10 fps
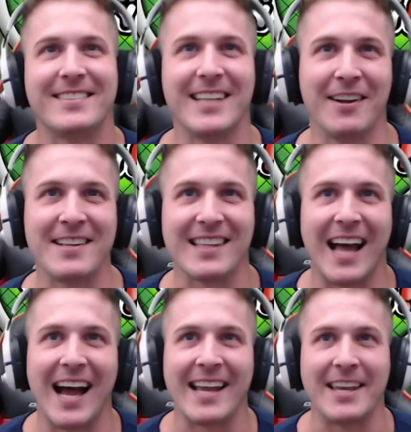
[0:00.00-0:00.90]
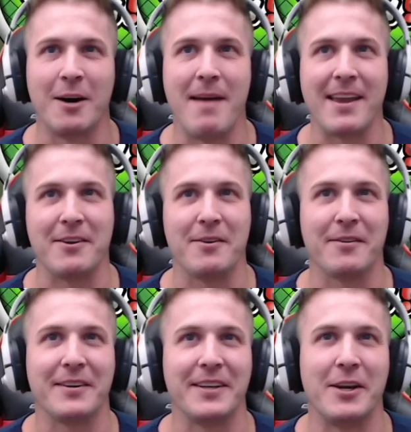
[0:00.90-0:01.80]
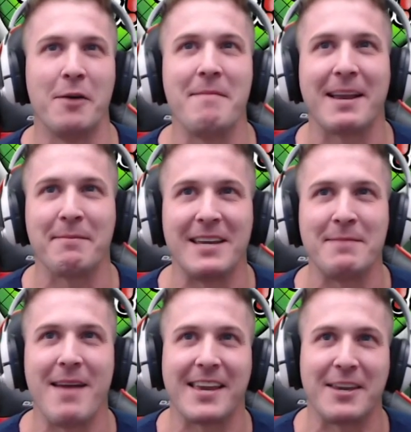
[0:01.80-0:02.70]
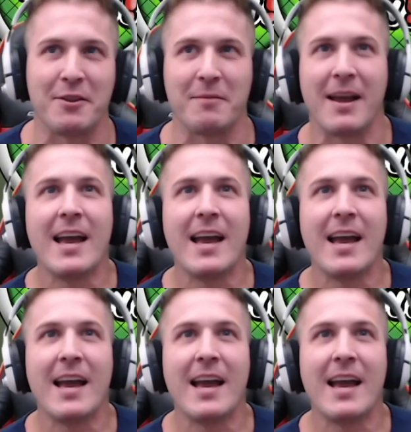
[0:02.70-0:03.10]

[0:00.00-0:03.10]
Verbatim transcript: Dylan's lying, he'll make you, he'll make me make you the,